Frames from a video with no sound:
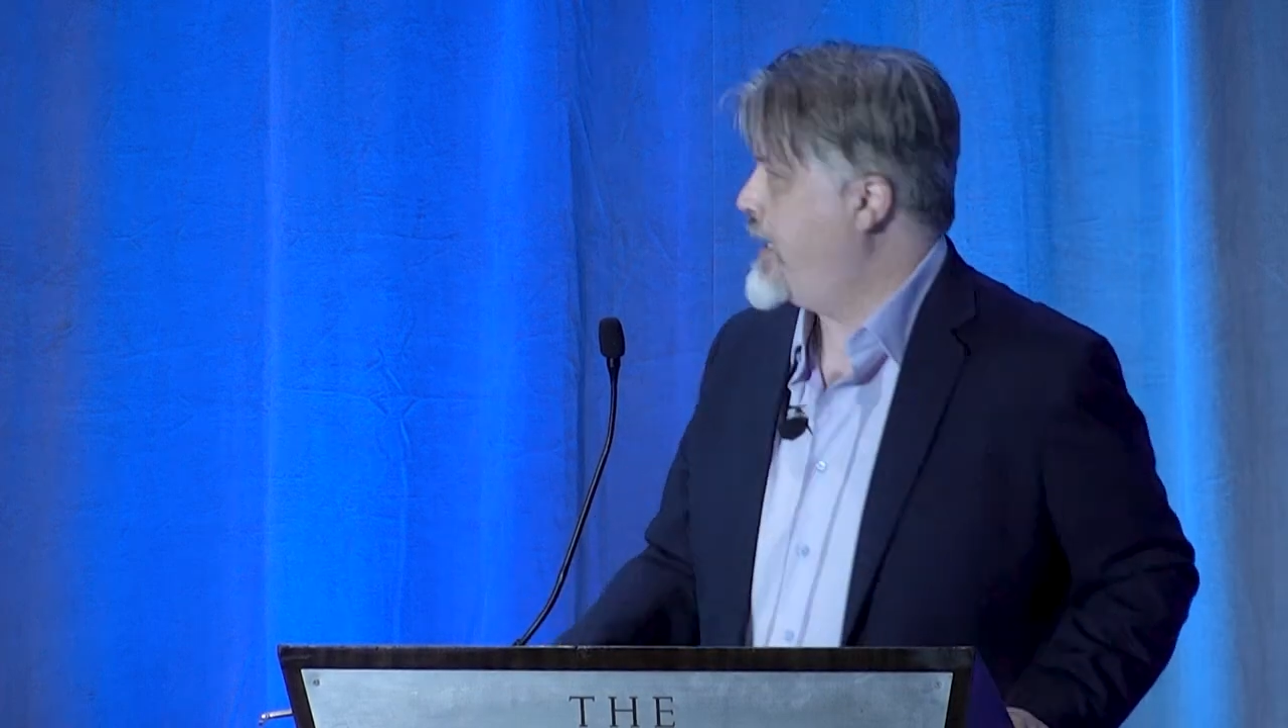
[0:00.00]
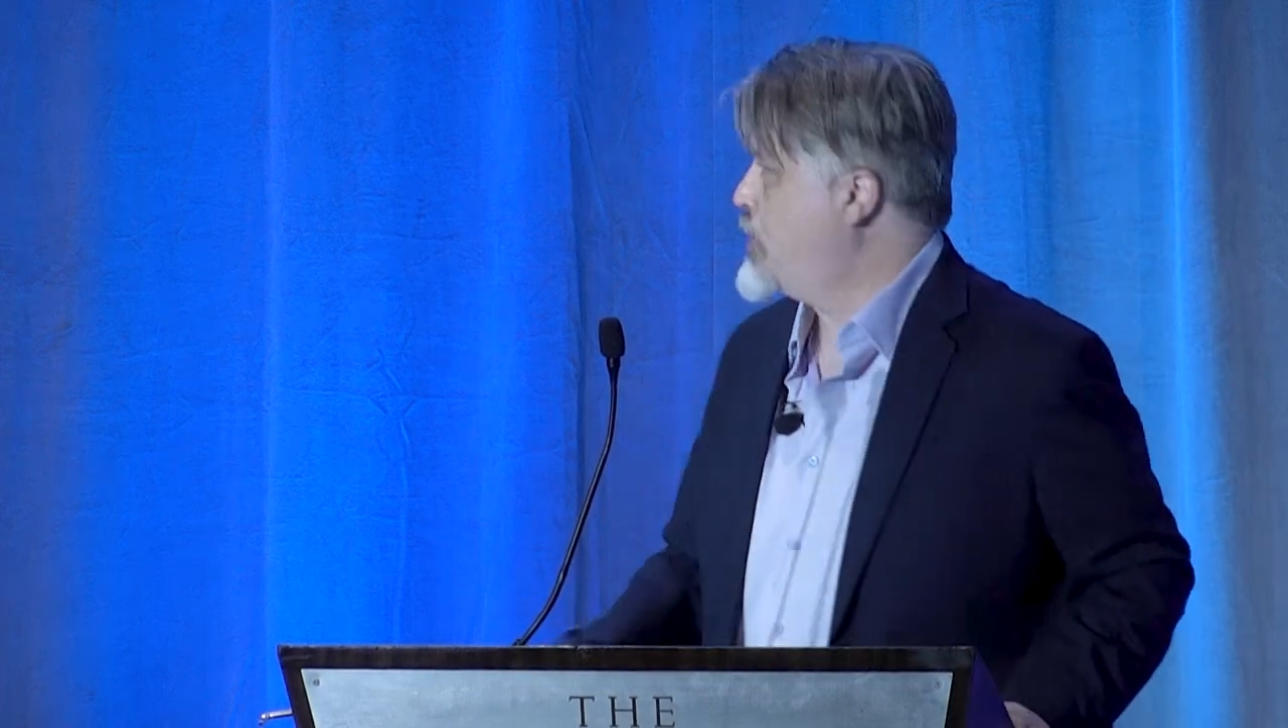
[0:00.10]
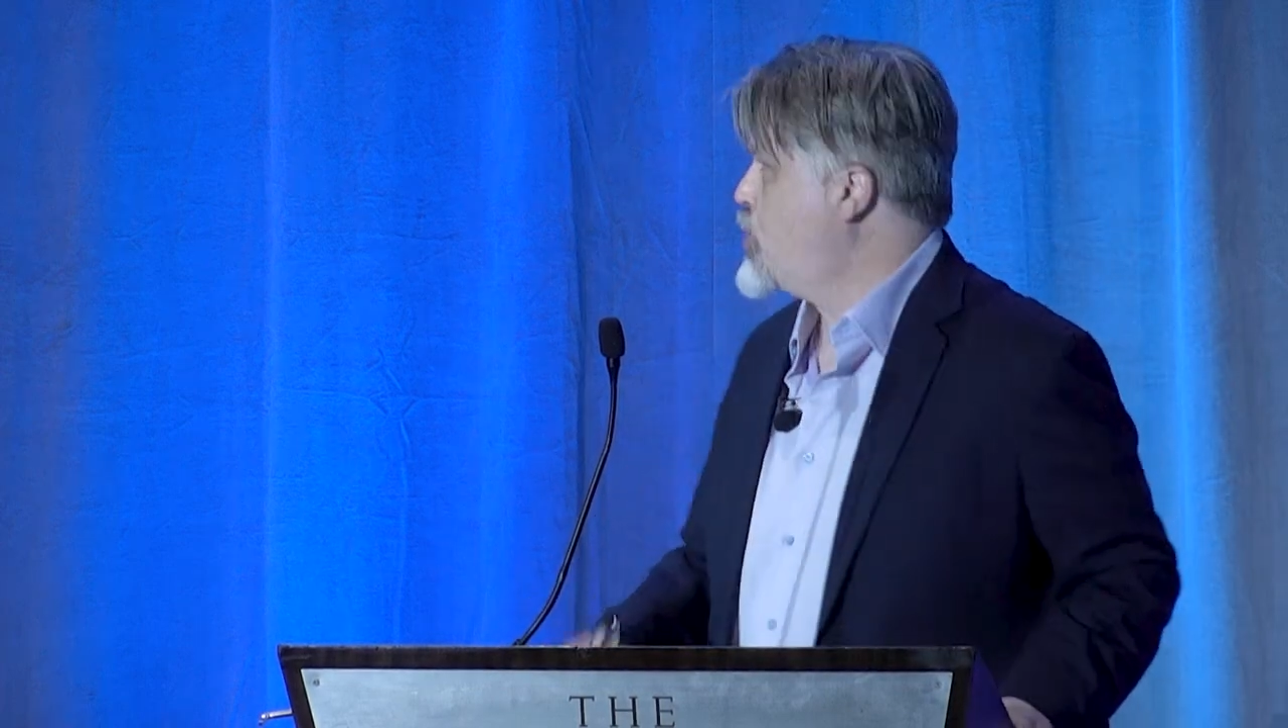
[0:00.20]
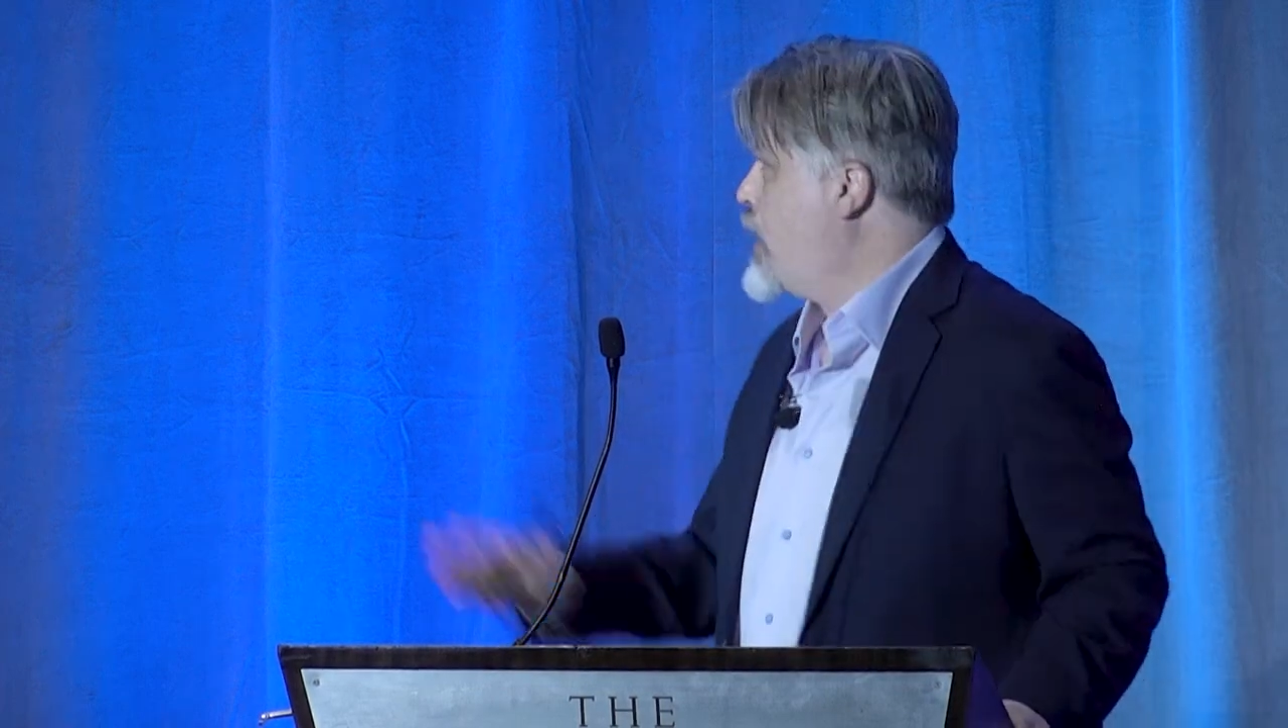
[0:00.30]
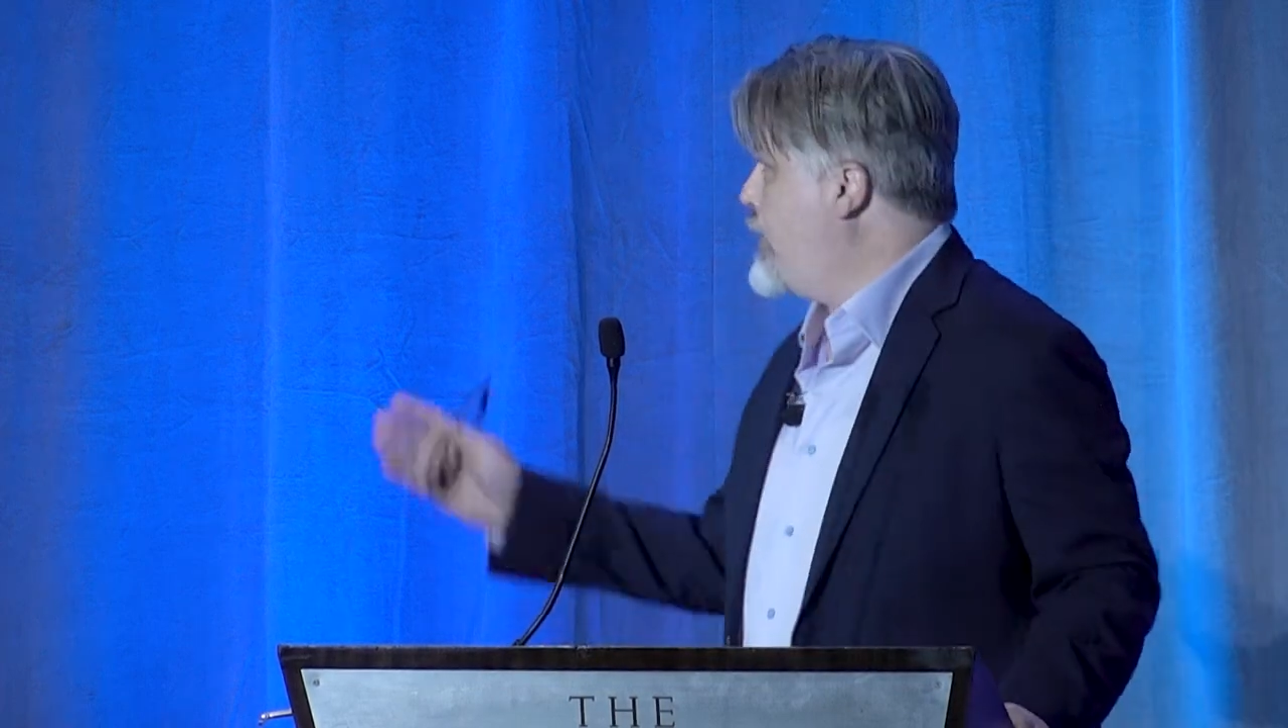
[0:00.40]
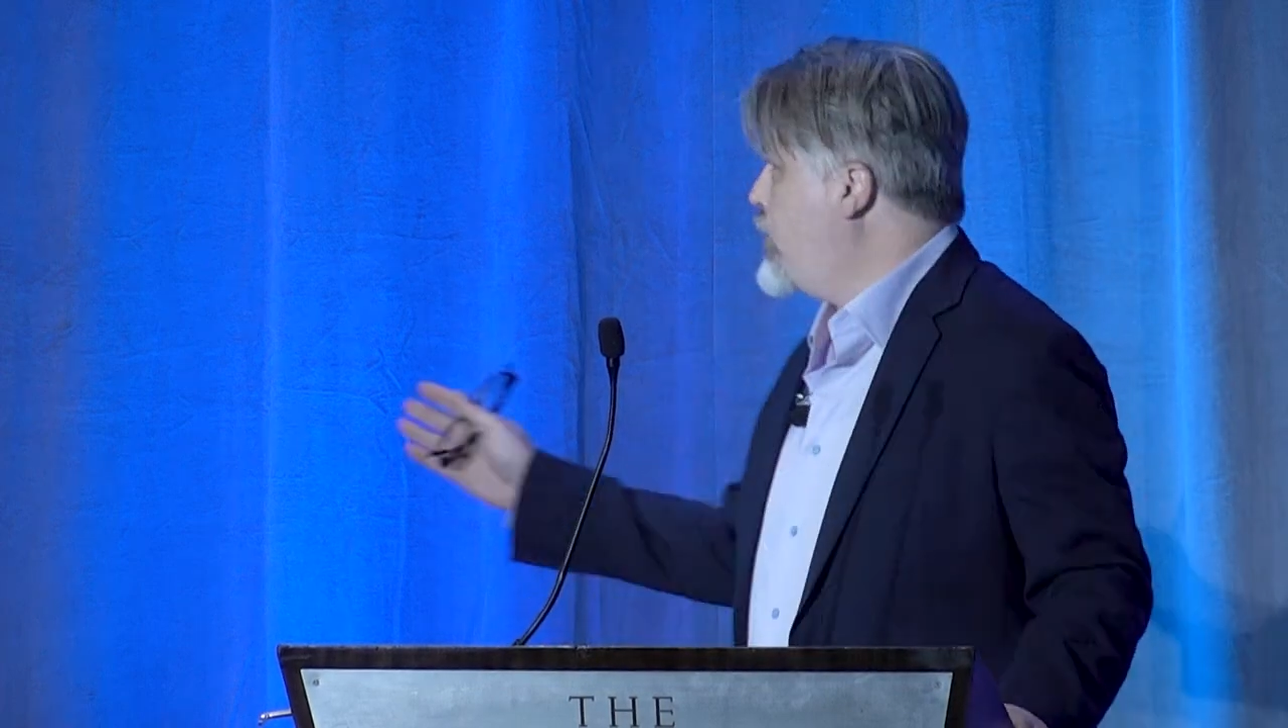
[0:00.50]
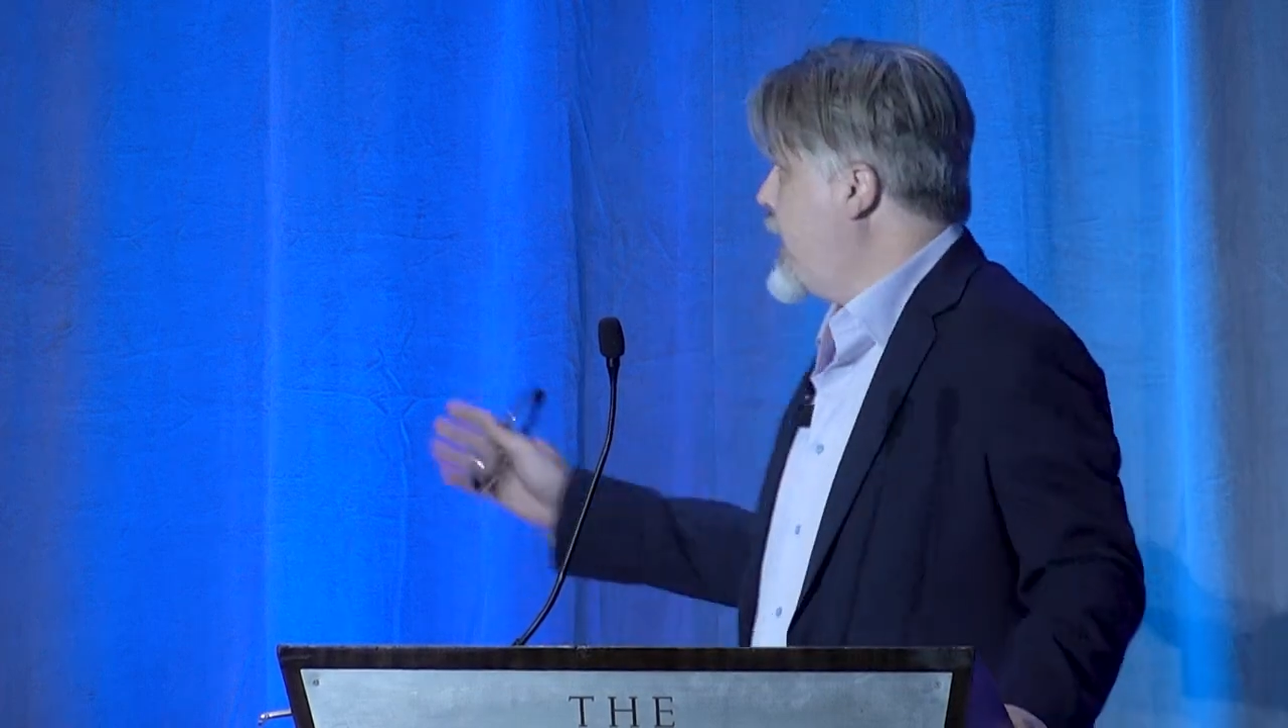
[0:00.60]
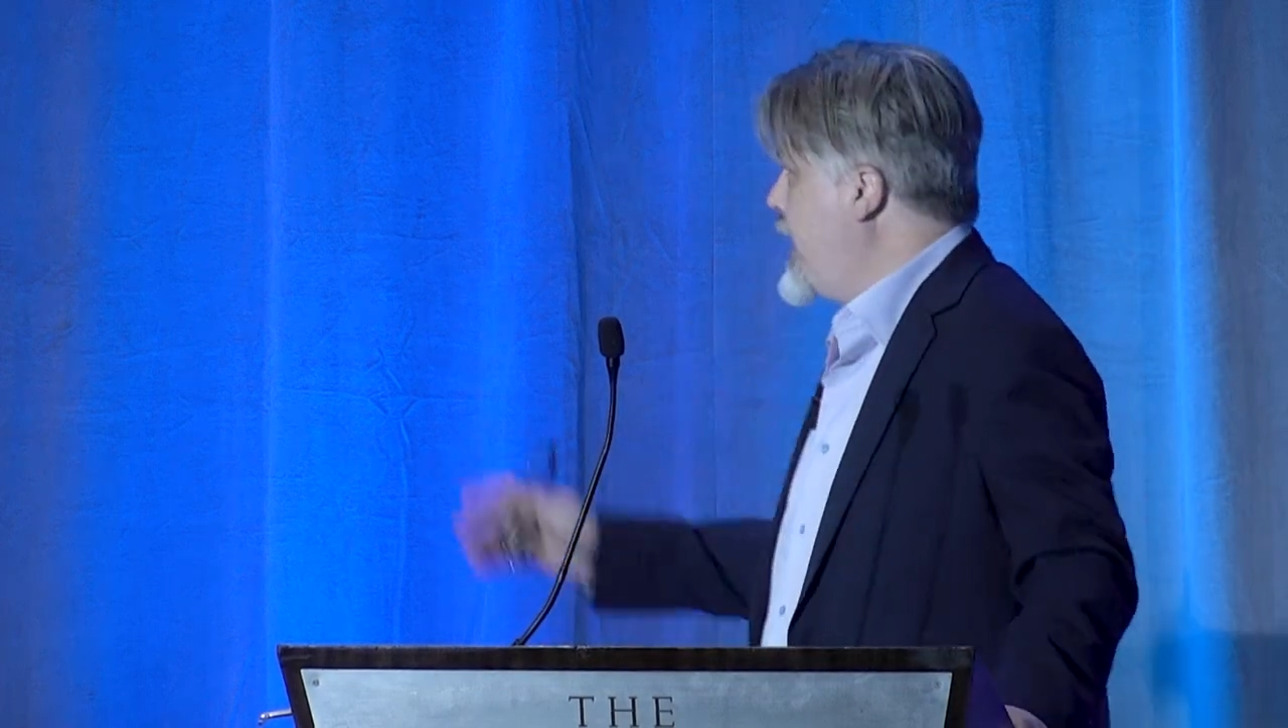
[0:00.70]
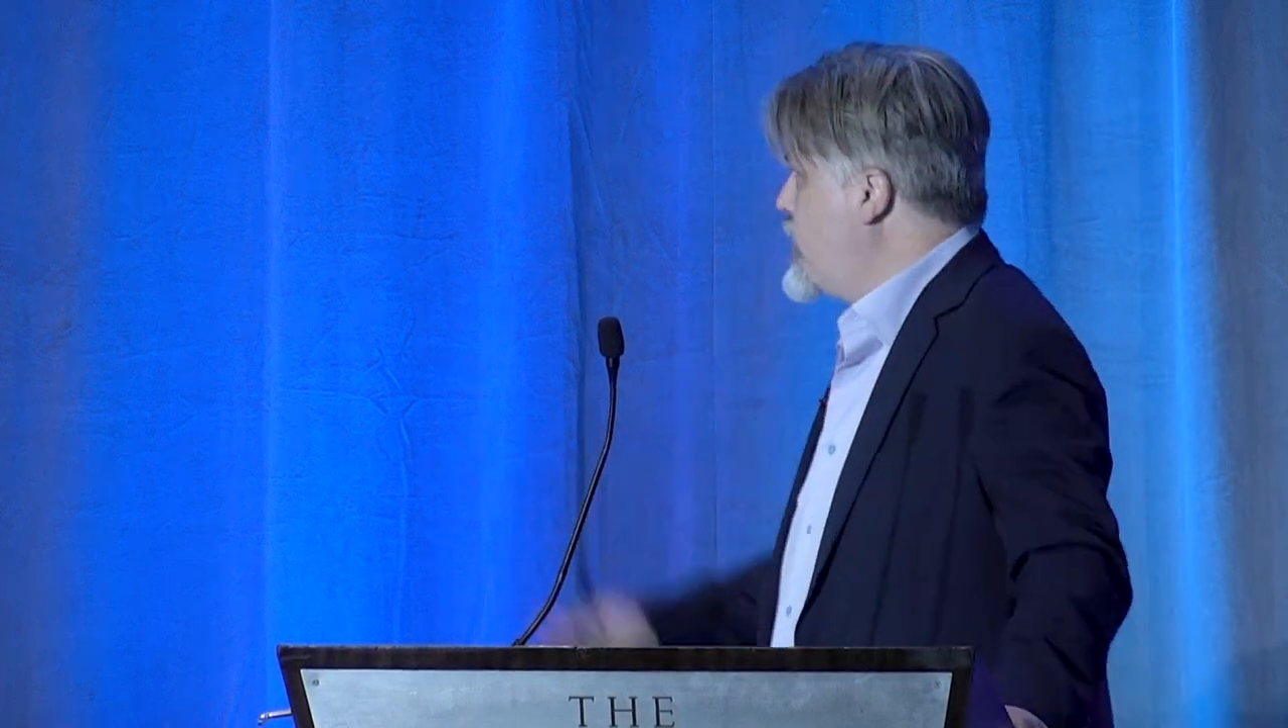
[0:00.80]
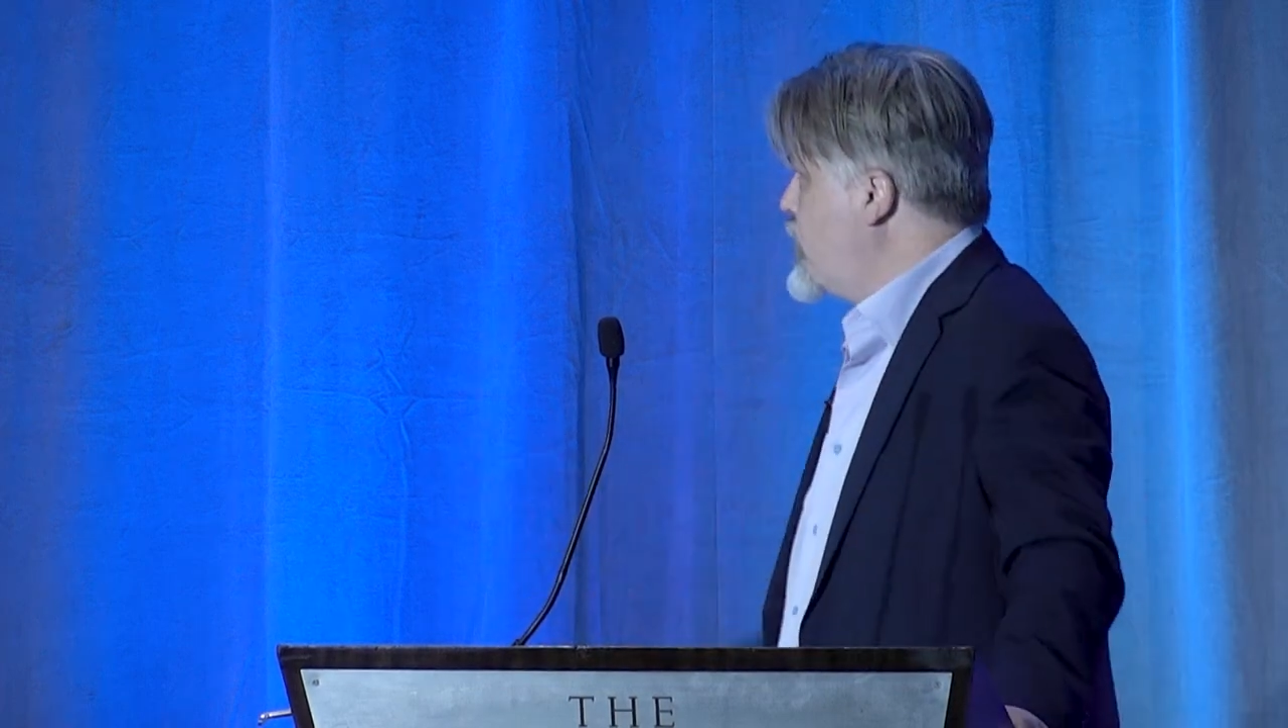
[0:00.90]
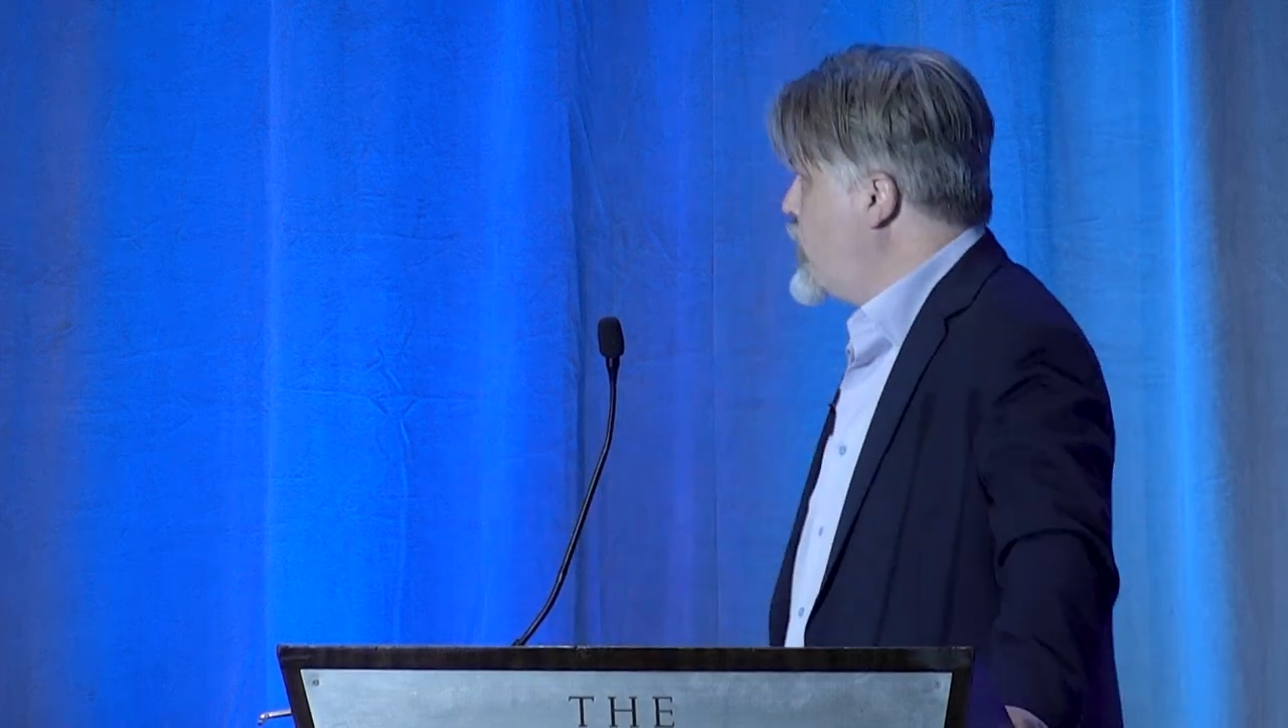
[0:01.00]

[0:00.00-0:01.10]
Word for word: extrapolates